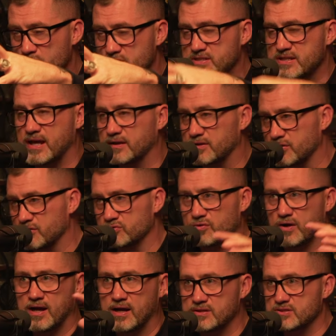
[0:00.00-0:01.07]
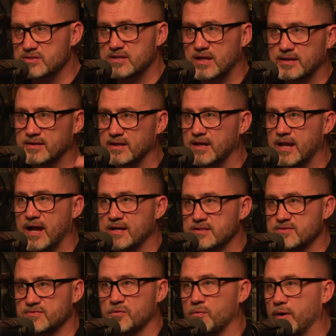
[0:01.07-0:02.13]
sectors, right? Just like the
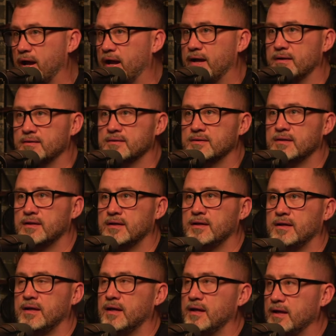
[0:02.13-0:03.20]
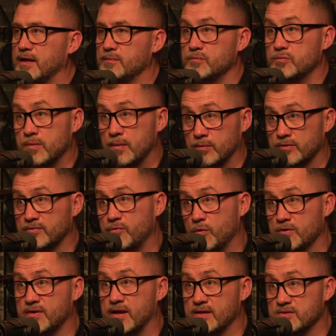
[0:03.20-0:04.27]
Knights of the Round. And remember what the
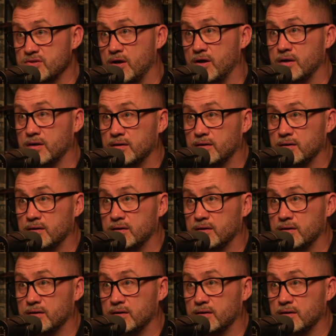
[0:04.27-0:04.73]
four things are?